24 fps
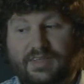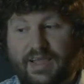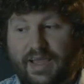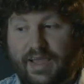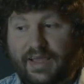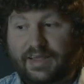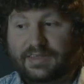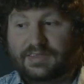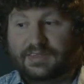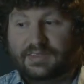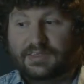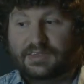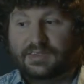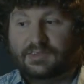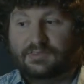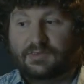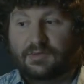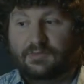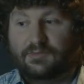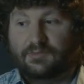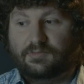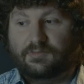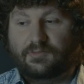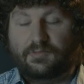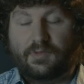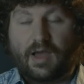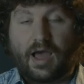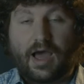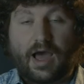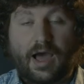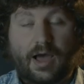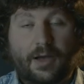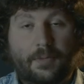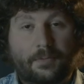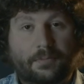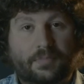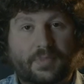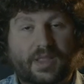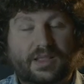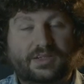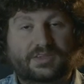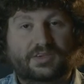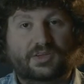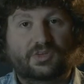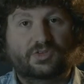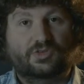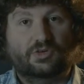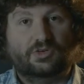days is
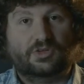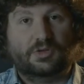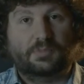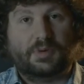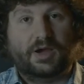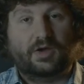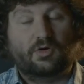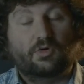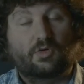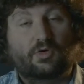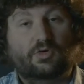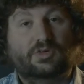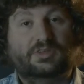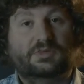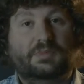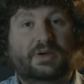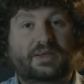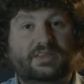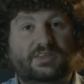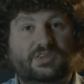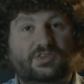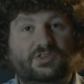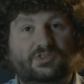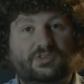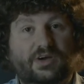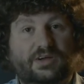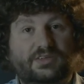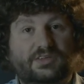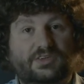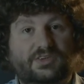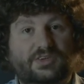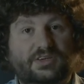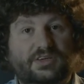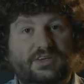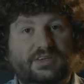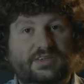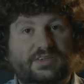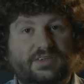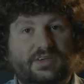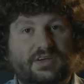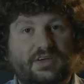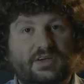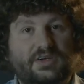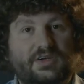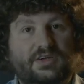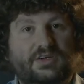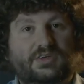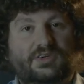conducted by automated strategies,
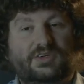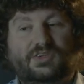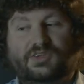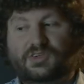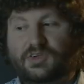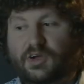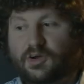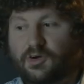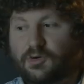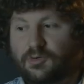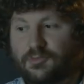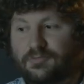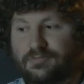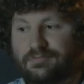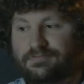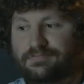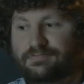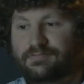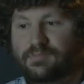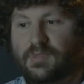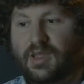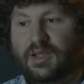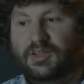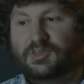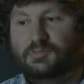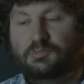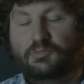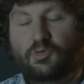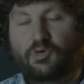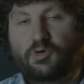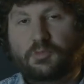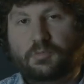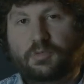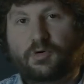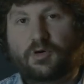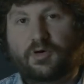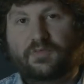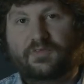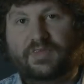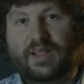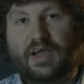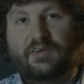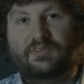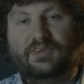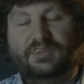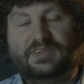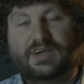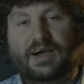so it's more important than
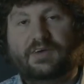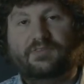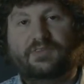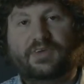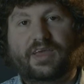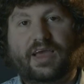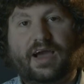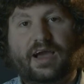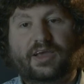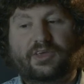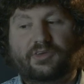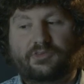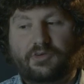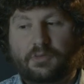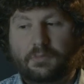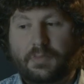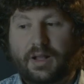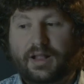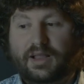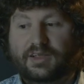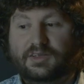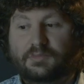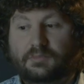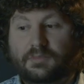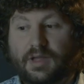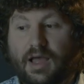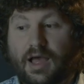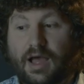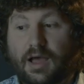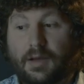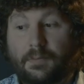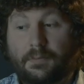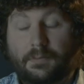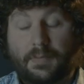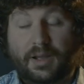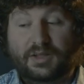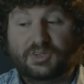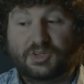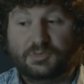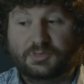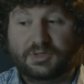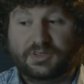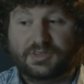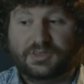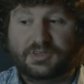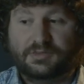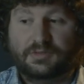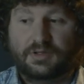ever to have the accurate
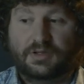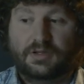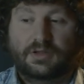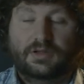measurement.